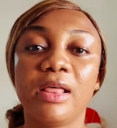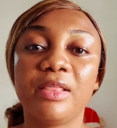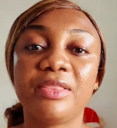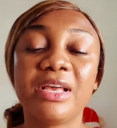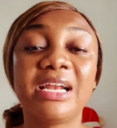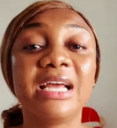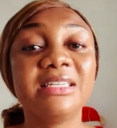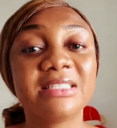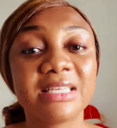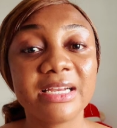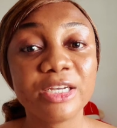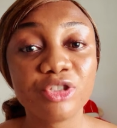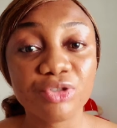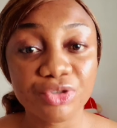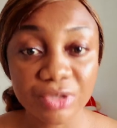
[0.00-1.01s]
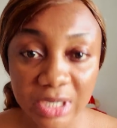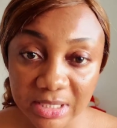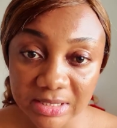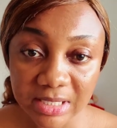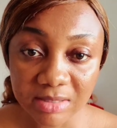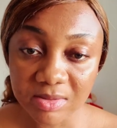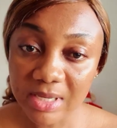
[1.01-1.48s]
Then I decided to try
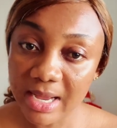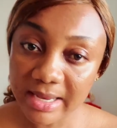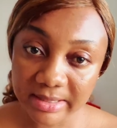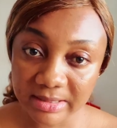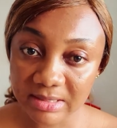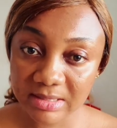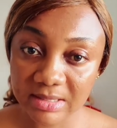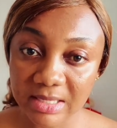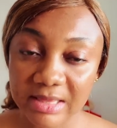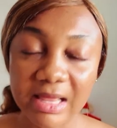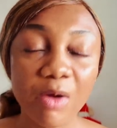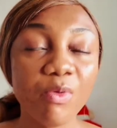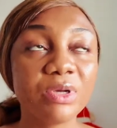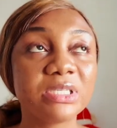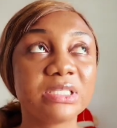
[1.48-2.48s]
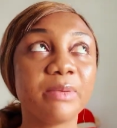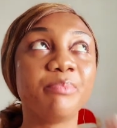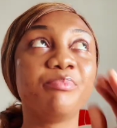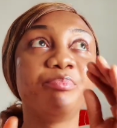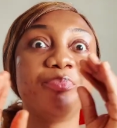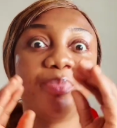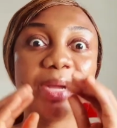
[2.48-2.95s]
it out, guys. That was the
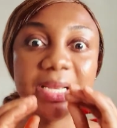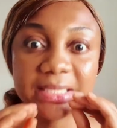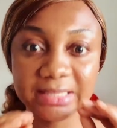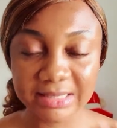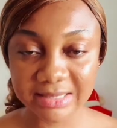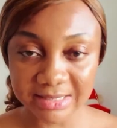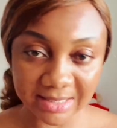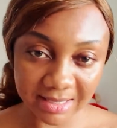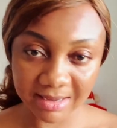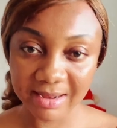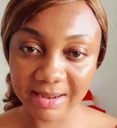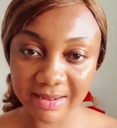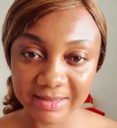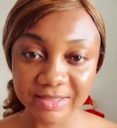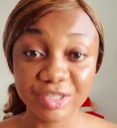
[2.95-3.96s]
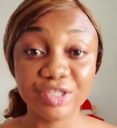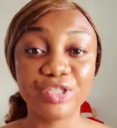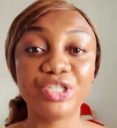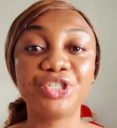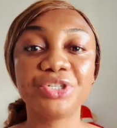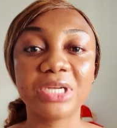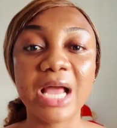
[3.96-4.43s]
best
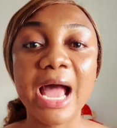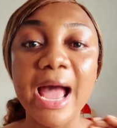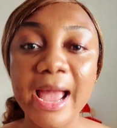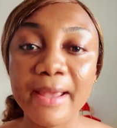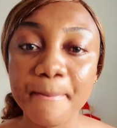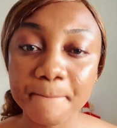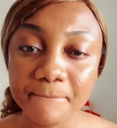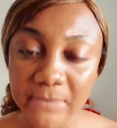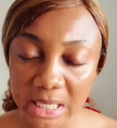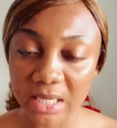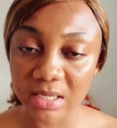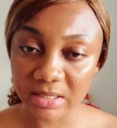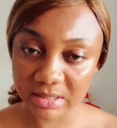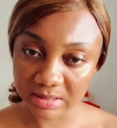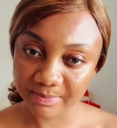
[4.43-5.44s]
decision I made.